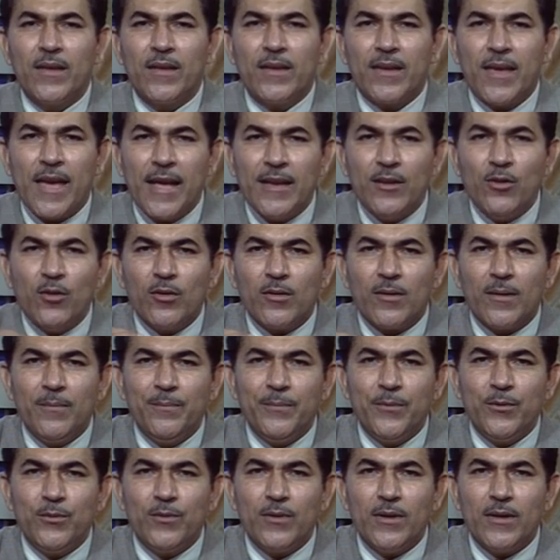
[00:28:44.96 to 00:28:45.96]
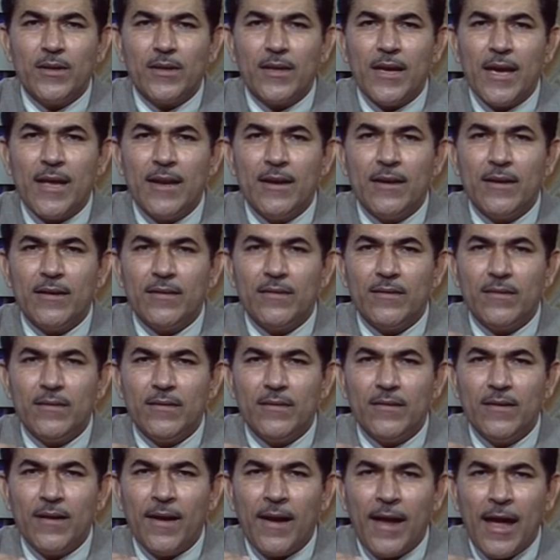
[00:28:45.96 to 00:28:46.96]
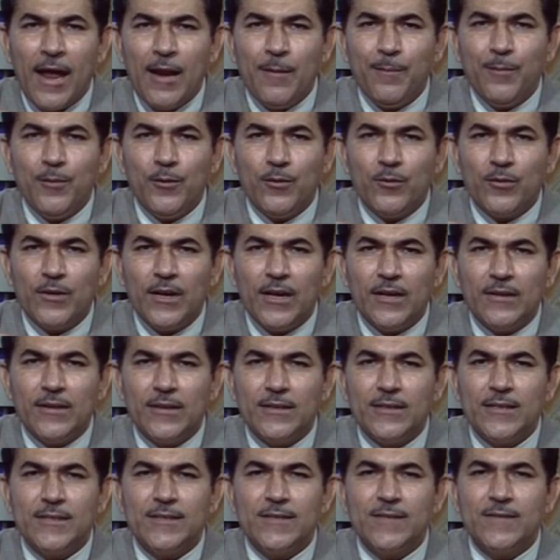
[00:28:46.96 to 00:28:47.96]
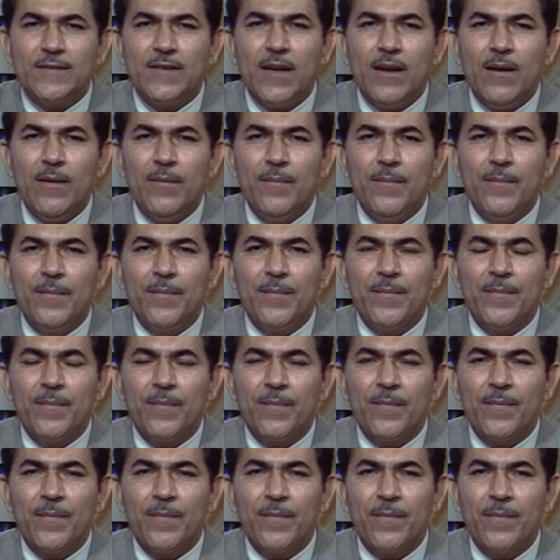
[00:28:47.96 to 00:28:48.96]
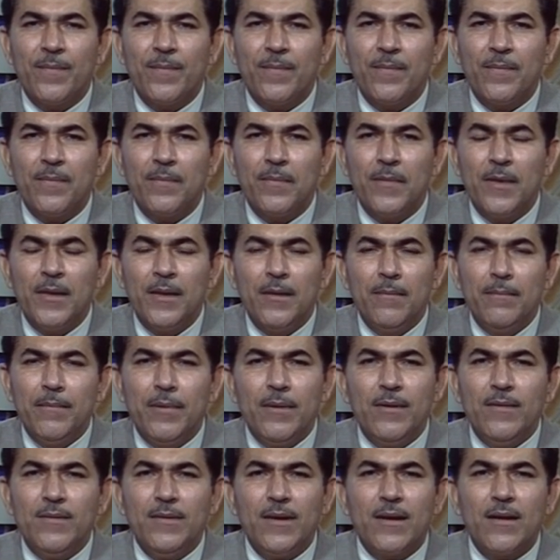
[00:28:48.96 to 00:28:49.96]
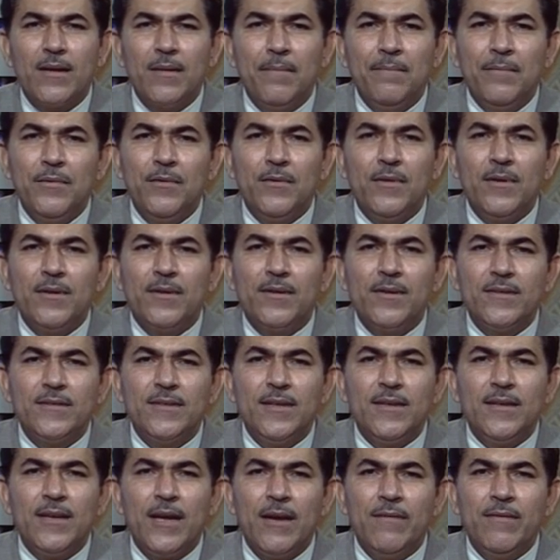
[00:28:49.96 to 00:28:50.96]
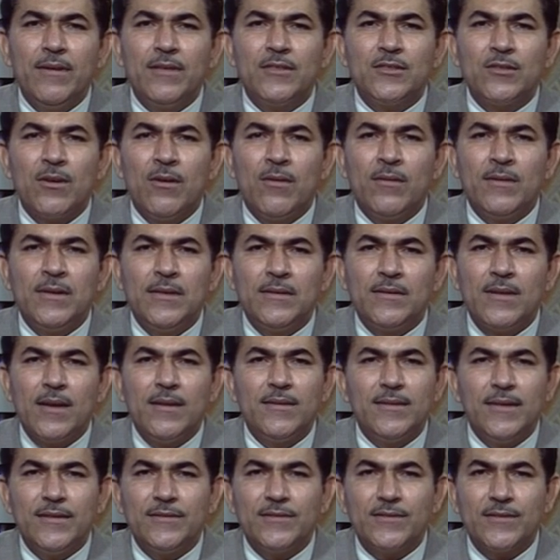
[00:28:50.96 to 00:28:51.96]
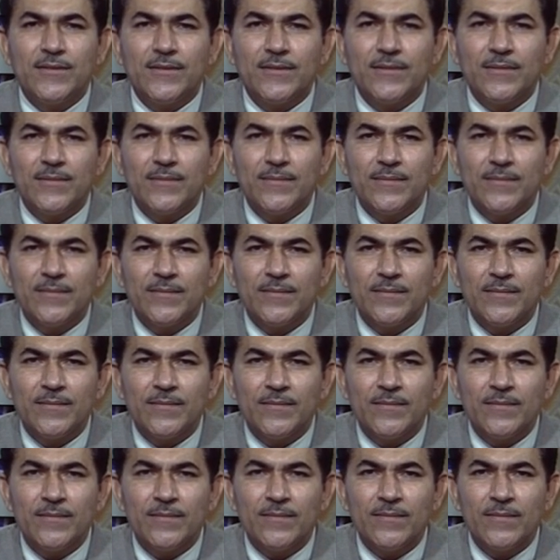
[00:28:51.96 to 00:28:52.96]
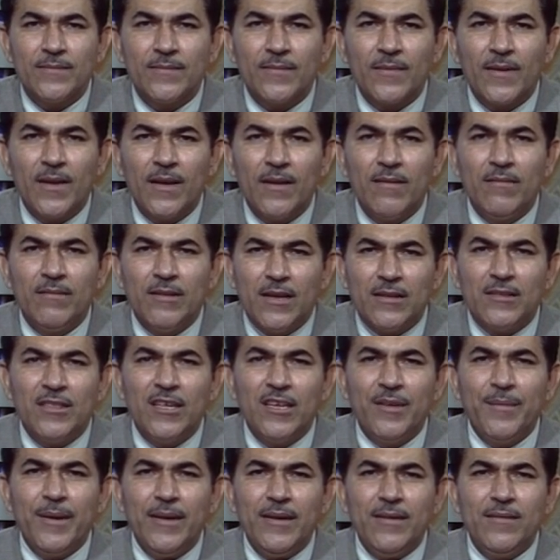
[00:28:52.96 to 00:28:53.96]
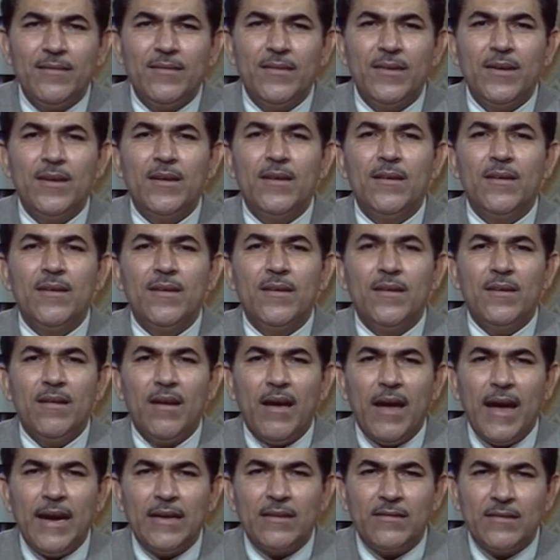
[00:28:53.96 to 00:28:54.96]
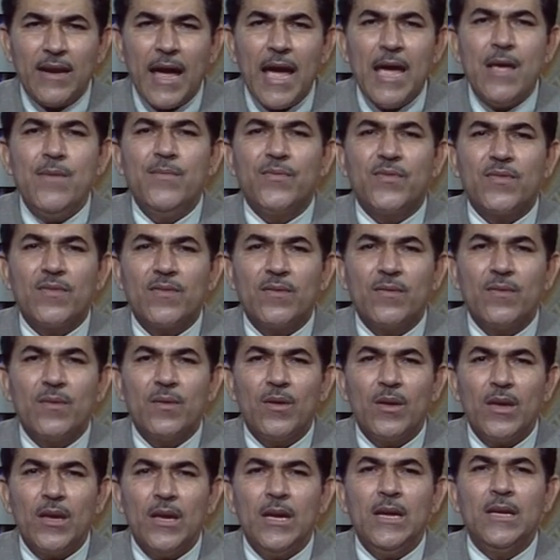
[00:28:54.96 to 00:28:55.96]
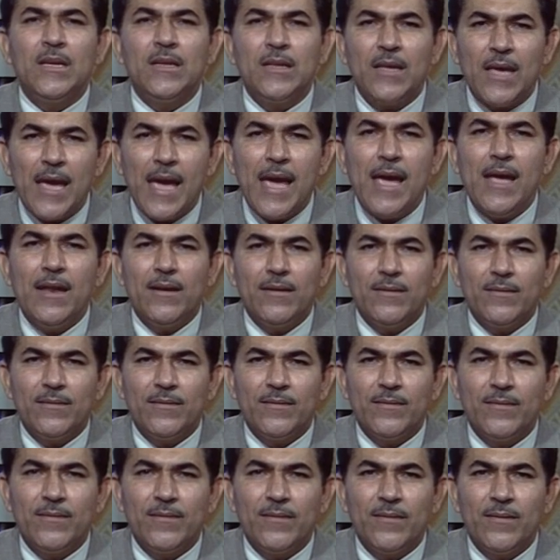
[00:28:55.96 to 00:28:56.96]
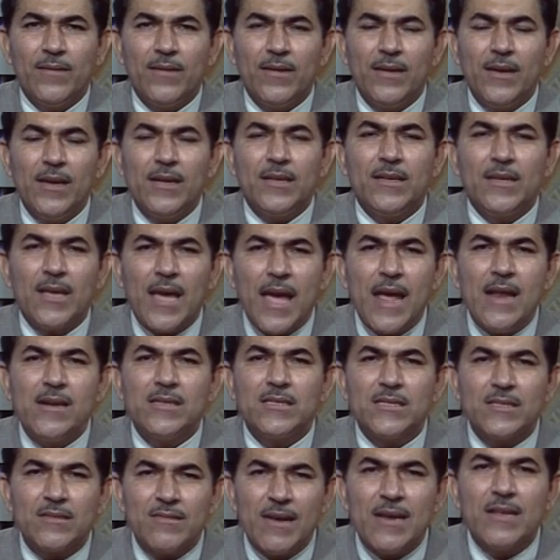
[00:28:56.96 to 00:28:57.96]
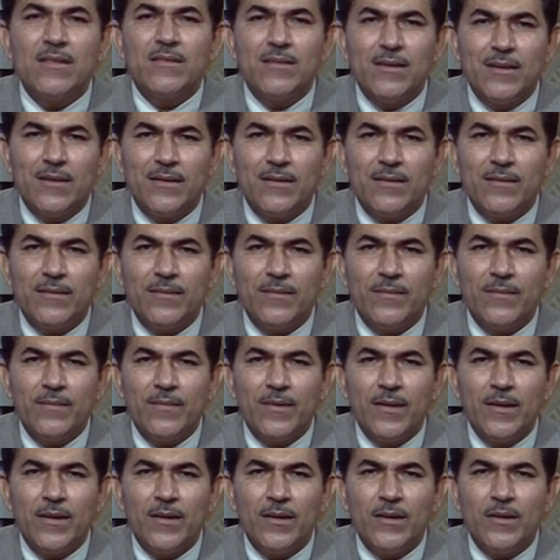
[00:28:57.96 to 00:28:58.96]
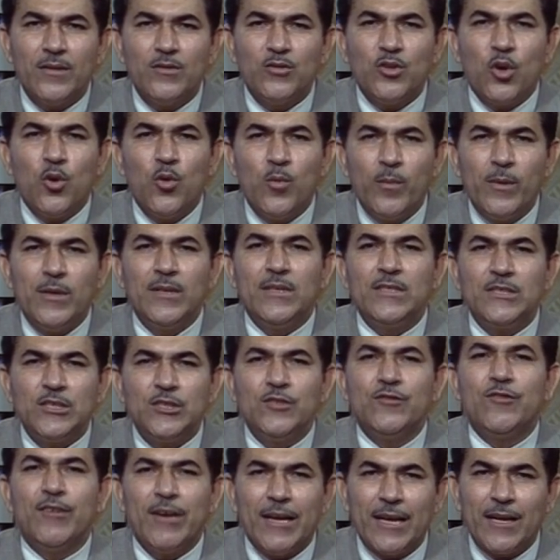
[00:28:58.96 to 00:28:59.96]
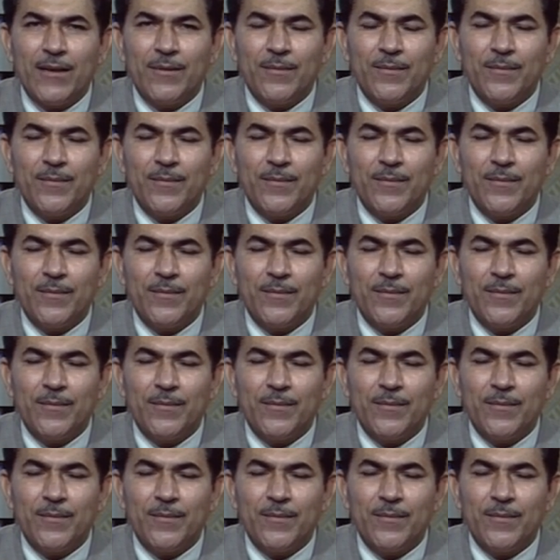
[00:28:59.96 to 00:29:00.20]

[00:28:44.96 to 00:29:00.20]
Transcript: can your computer can help you take the decision? Because the computer doesn't have its own intelligence. Nothing but at times it can strengthen the human decisioning.